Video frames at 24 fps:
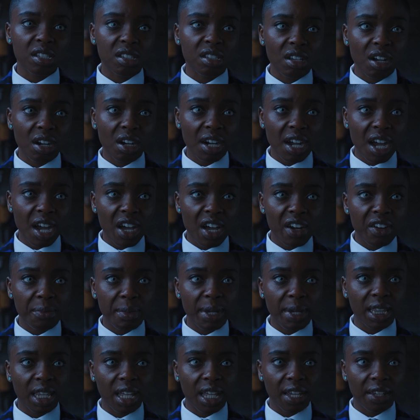song got out of my
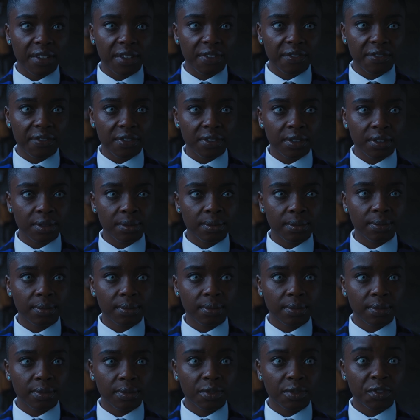life.
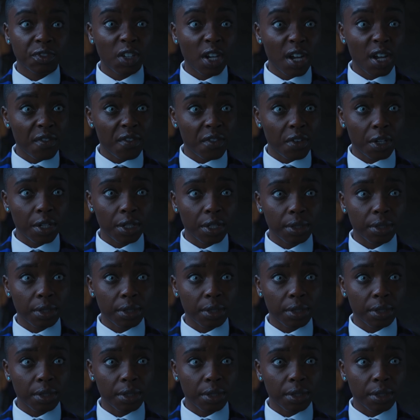Forever.